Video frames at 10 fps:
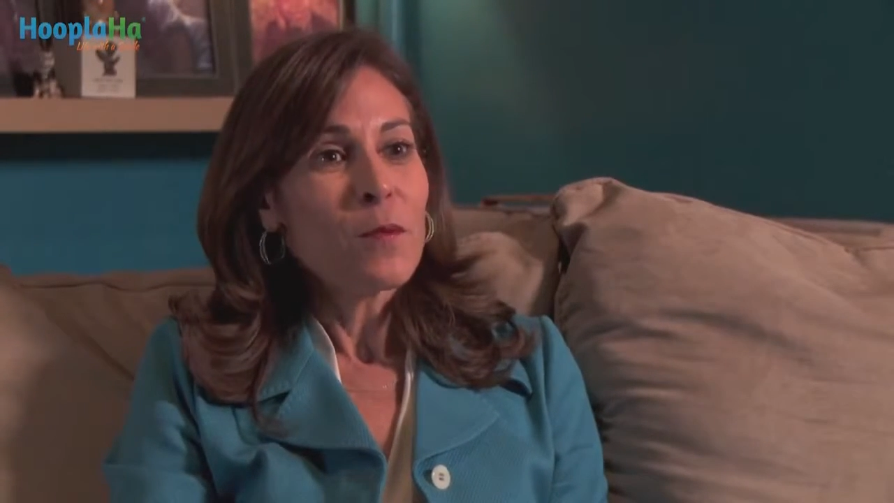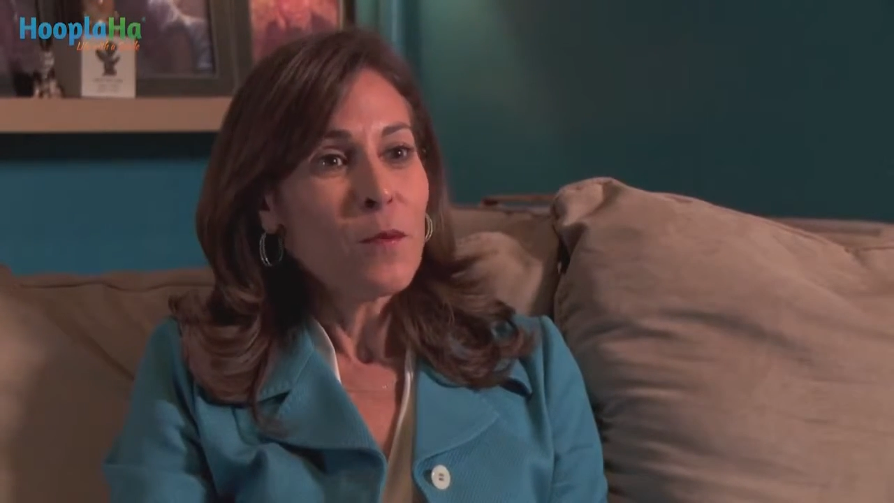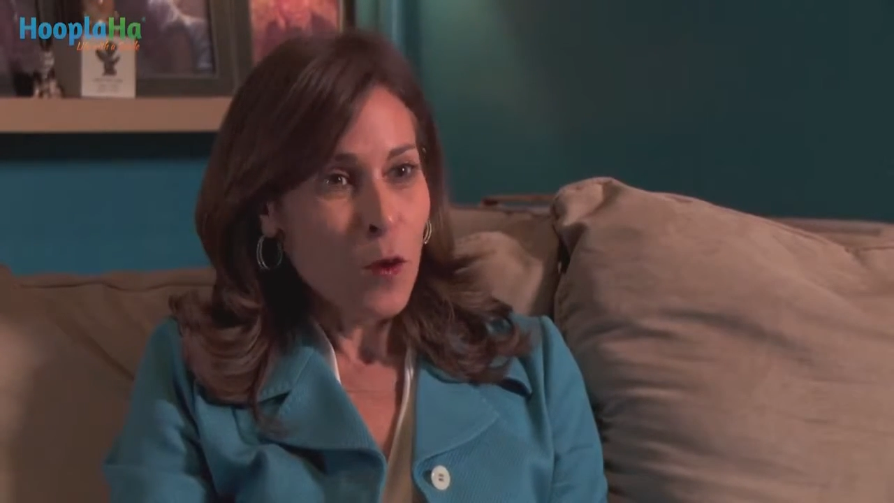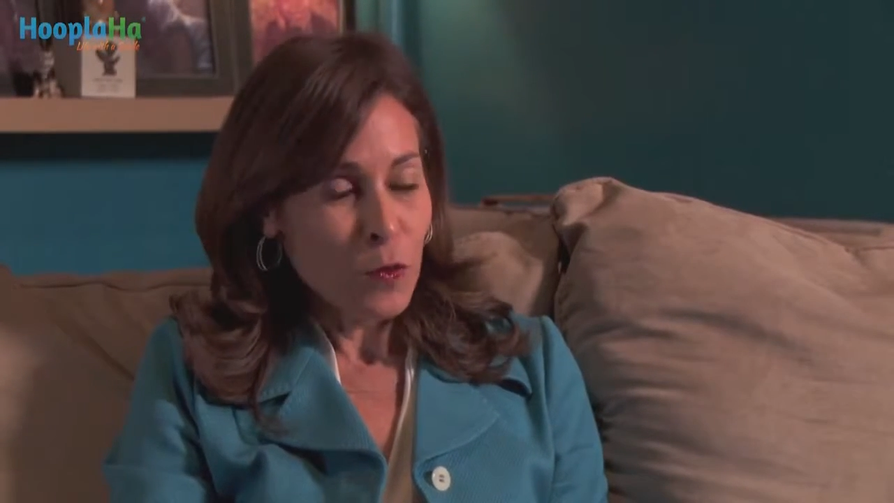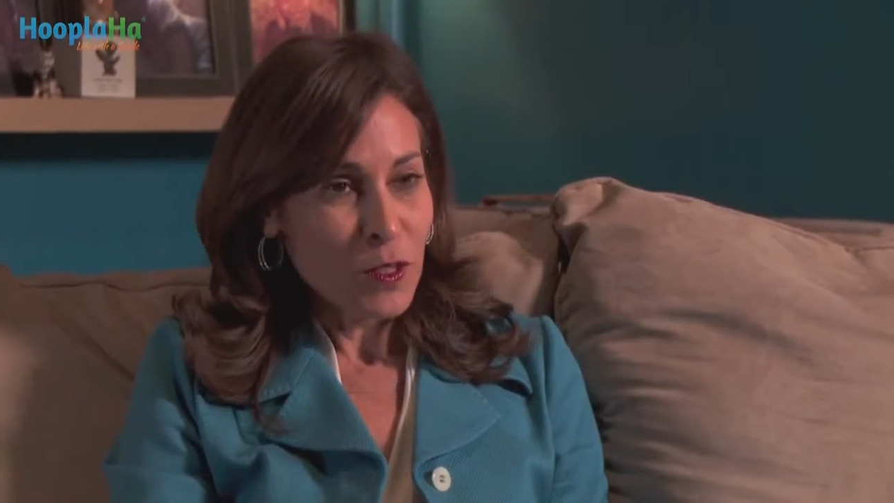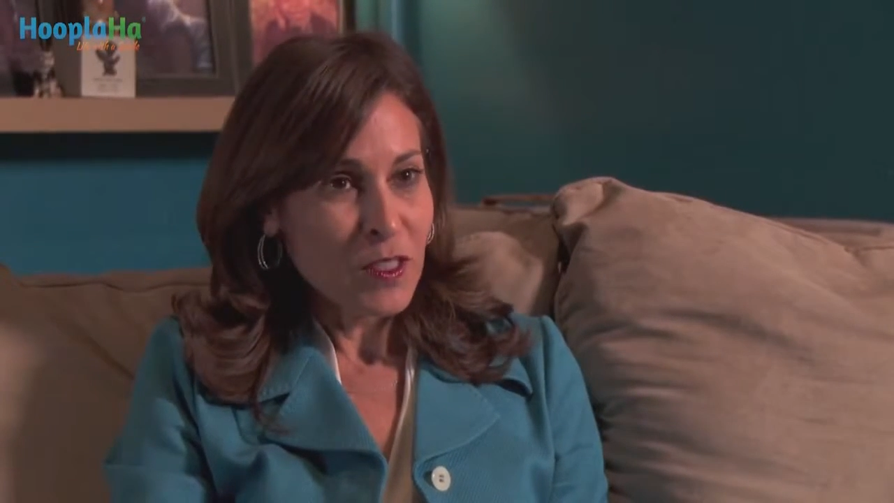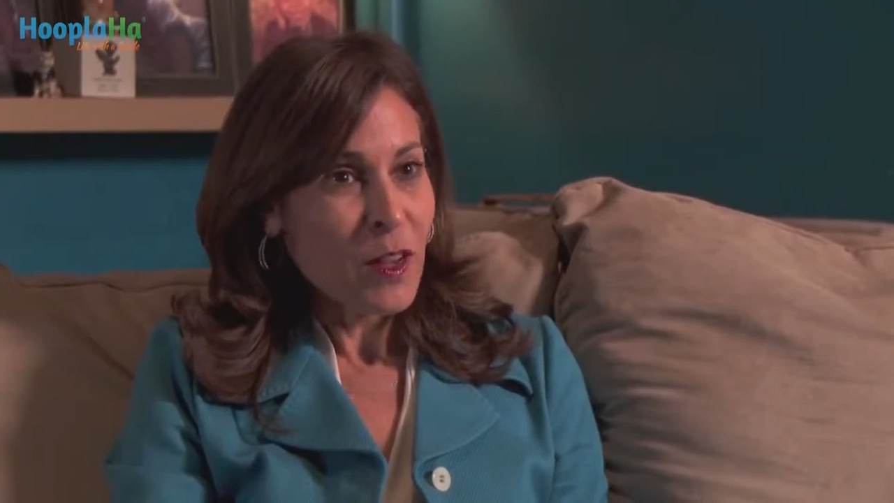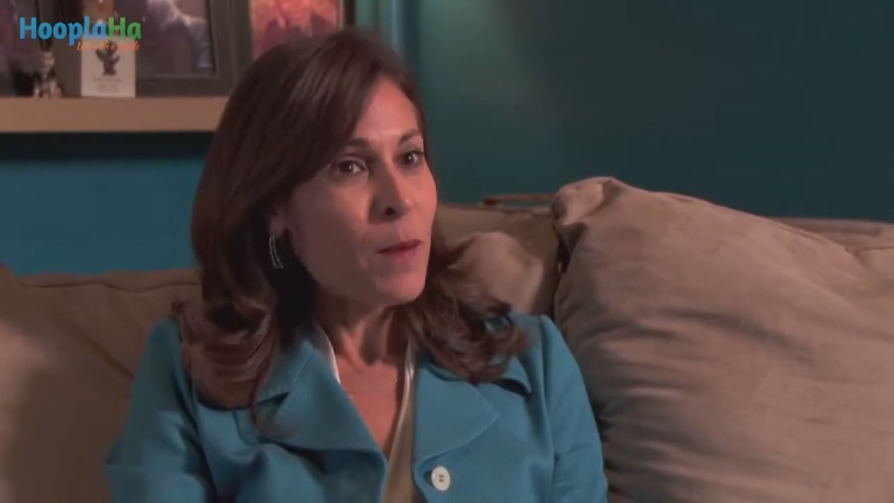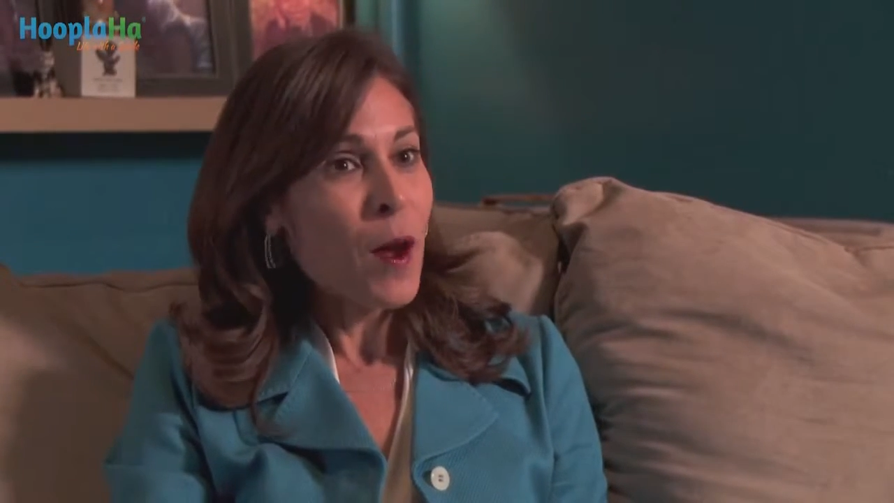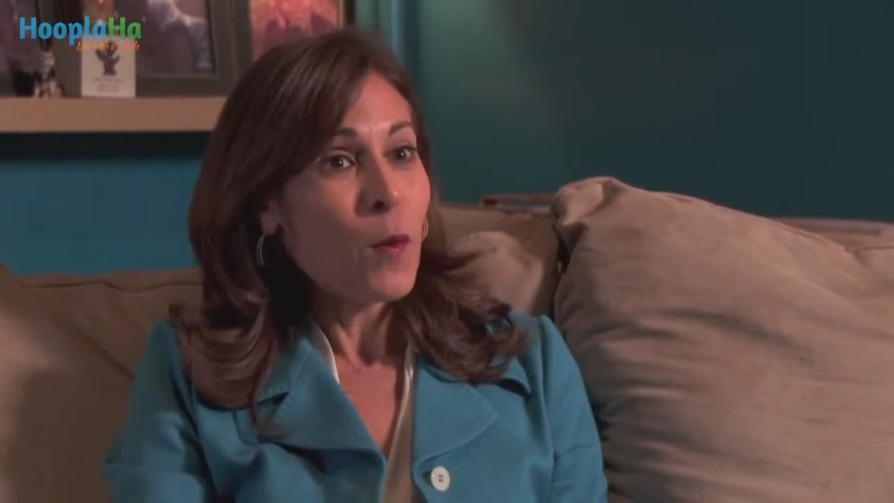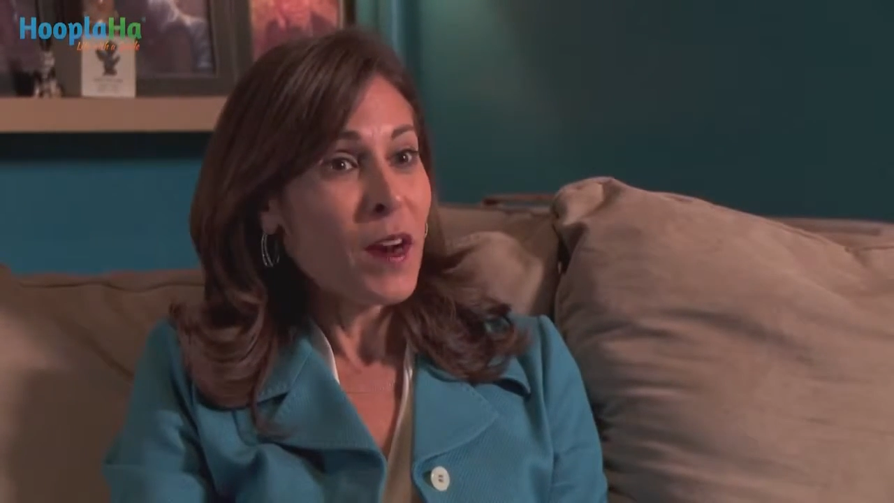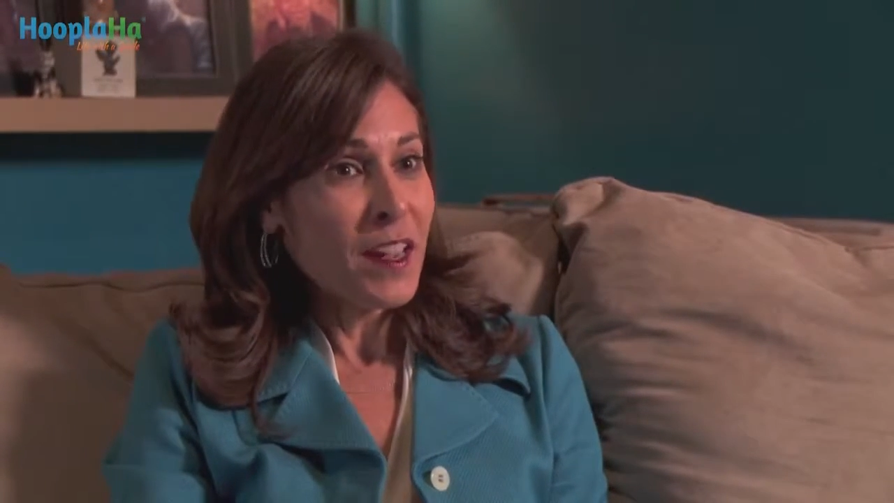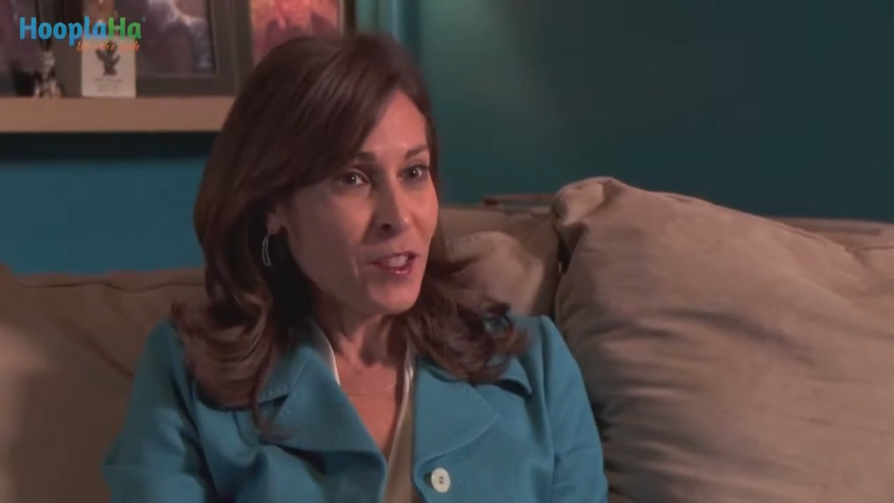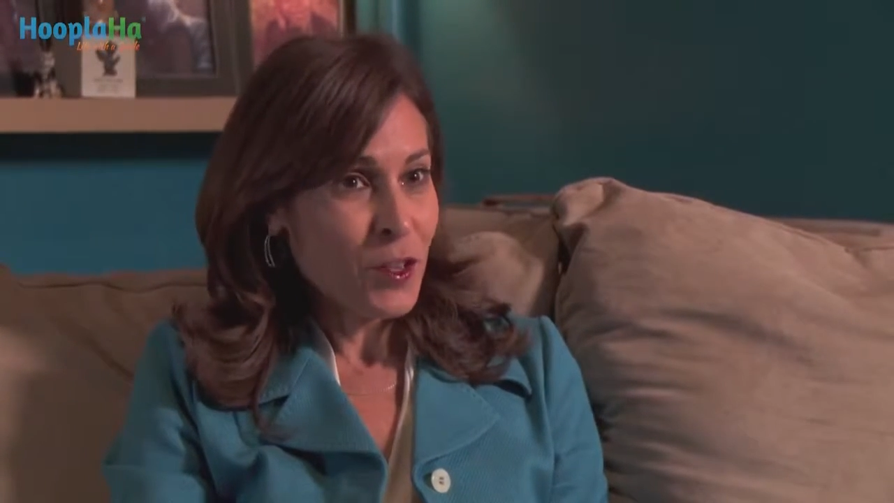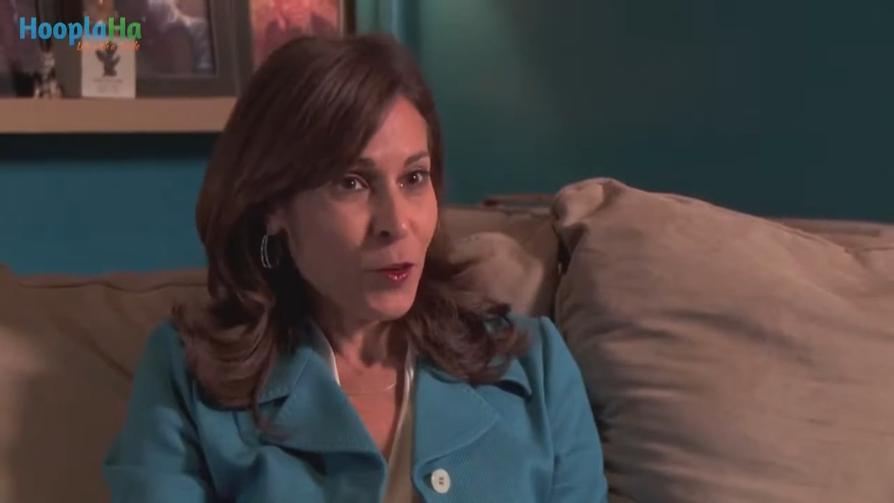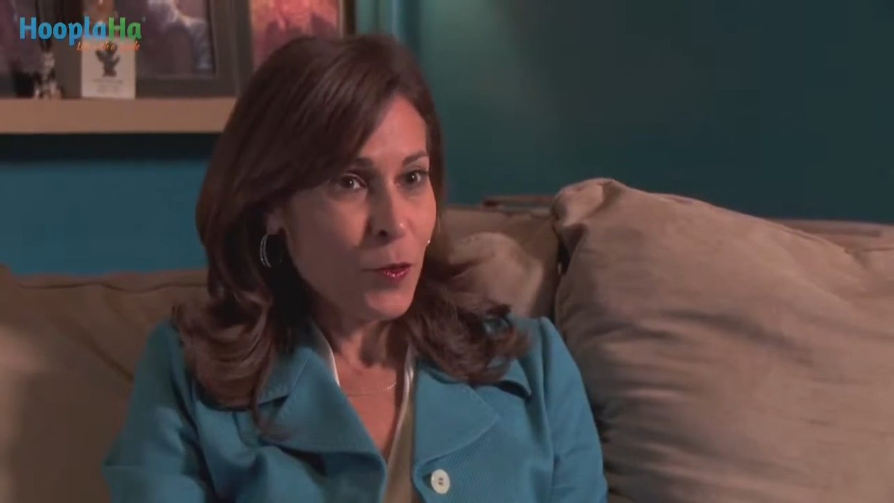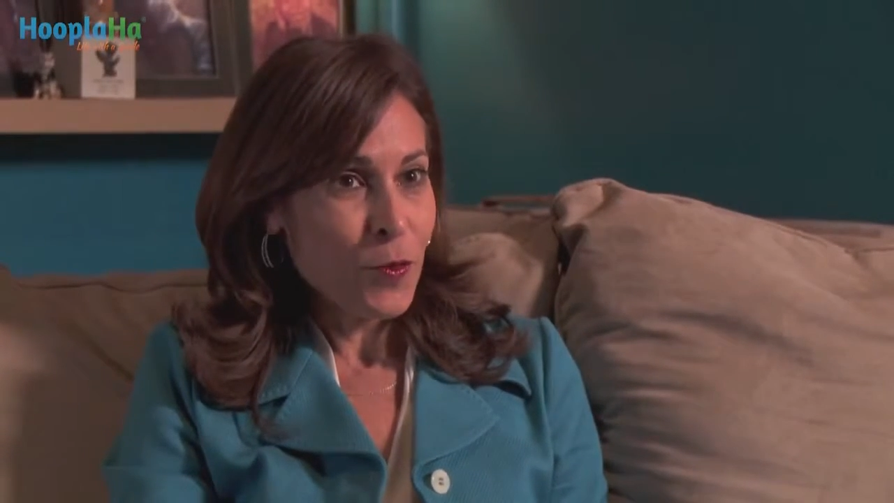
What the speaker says: most about what I do